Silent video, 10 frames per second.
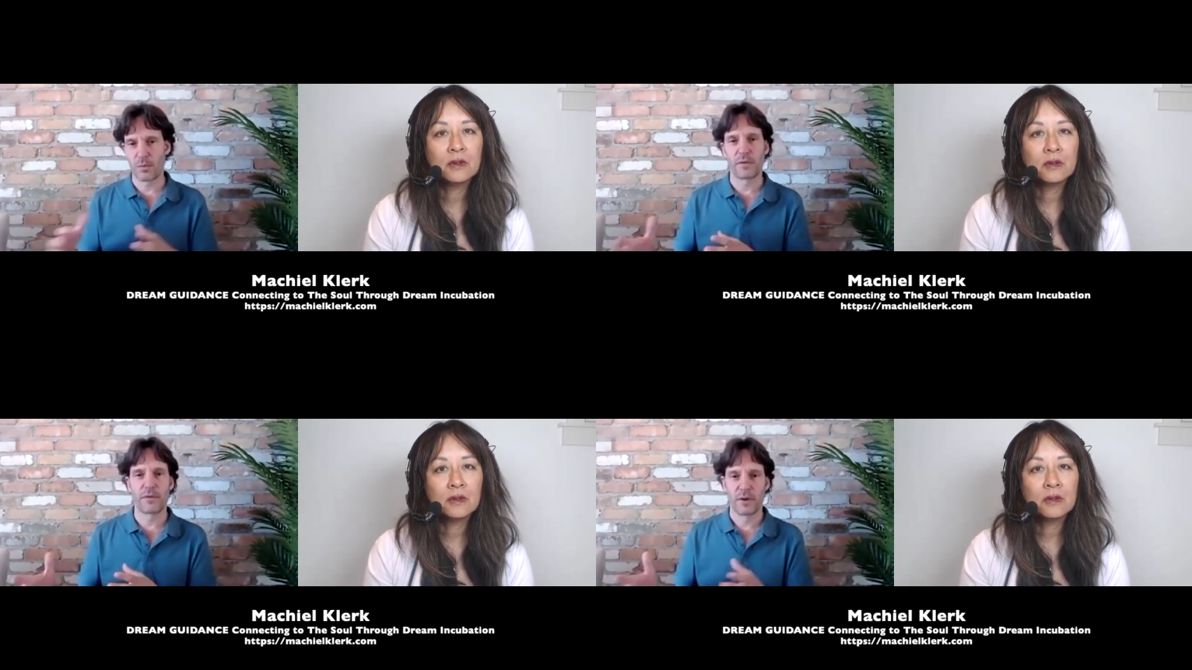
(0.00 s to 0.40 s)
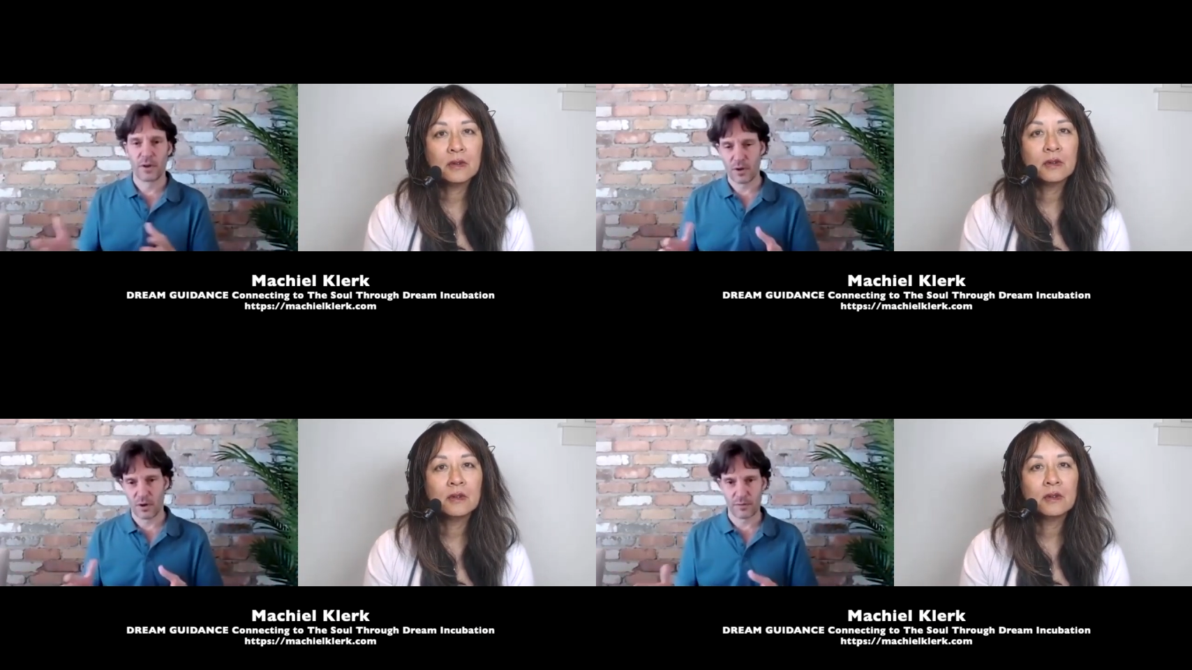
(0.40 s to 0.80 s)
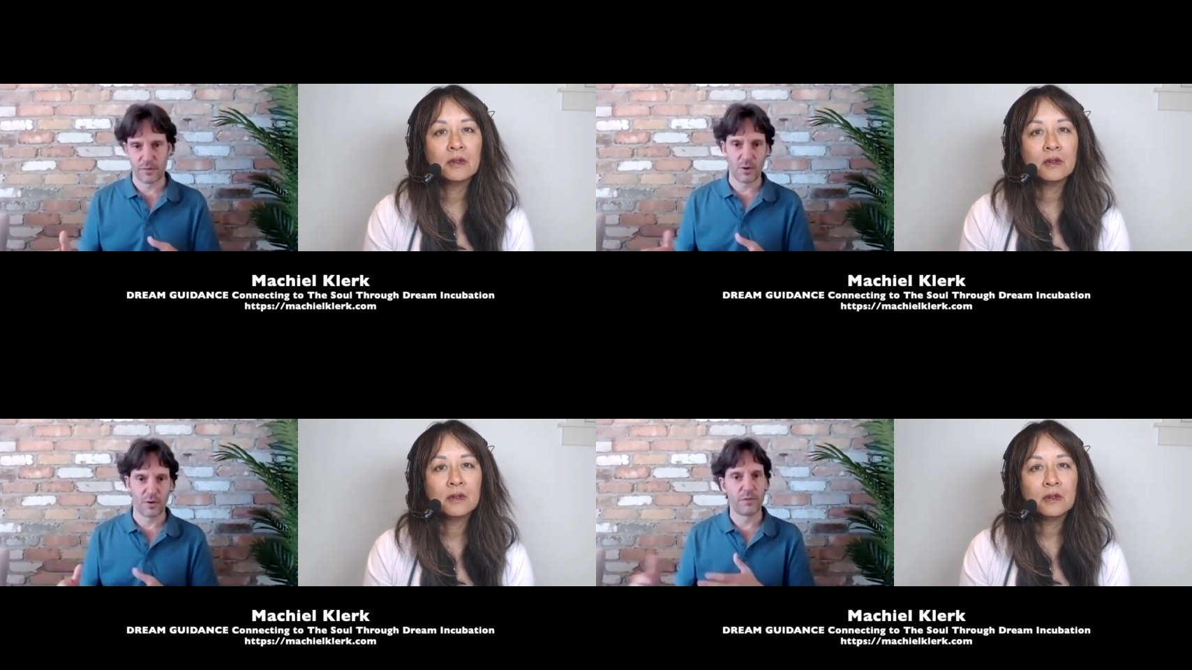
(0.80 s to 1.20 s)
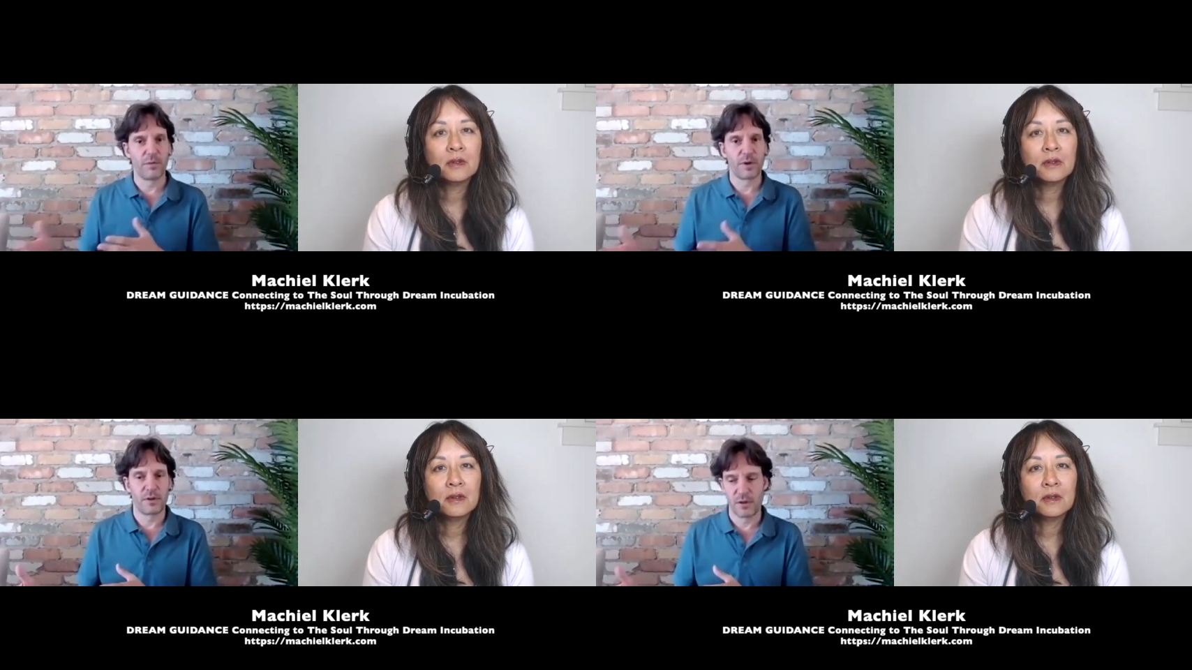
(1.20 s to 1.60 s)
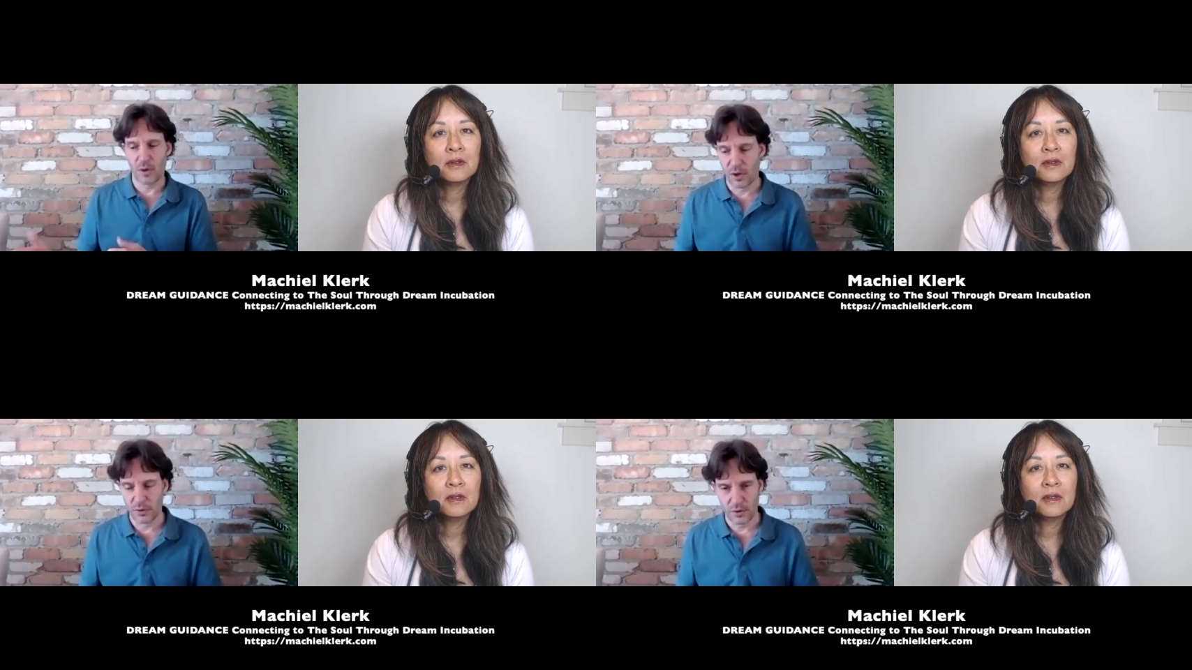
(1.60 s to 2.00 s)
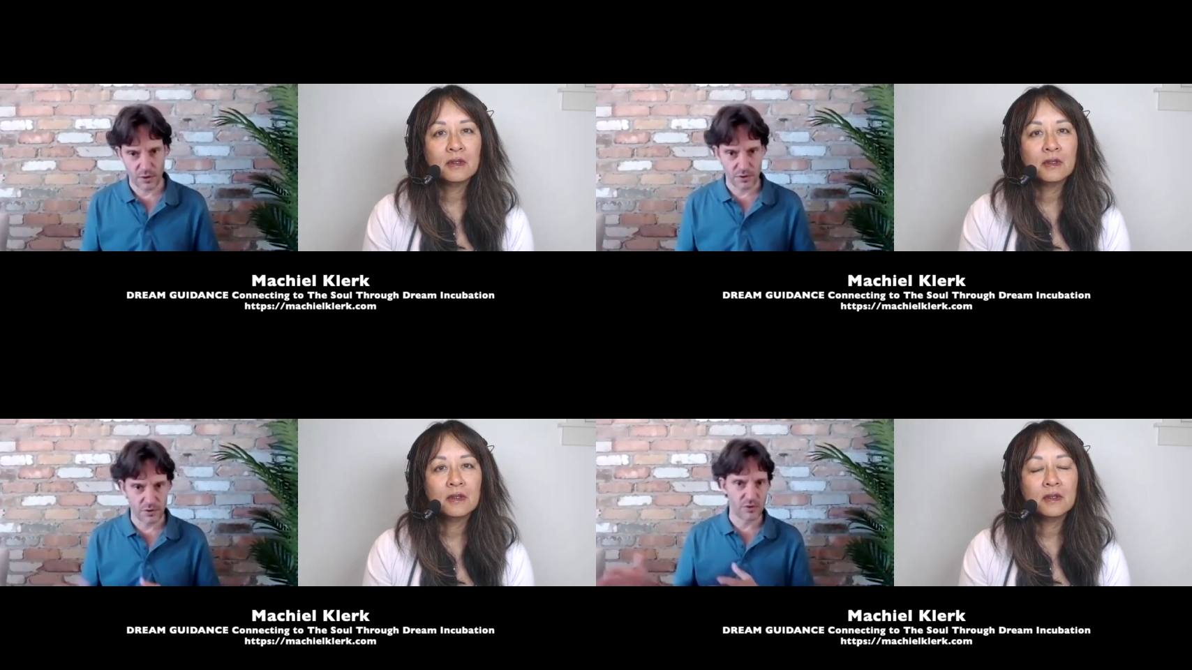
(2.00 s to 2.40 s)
Speaker 1: of of of what the unconscious,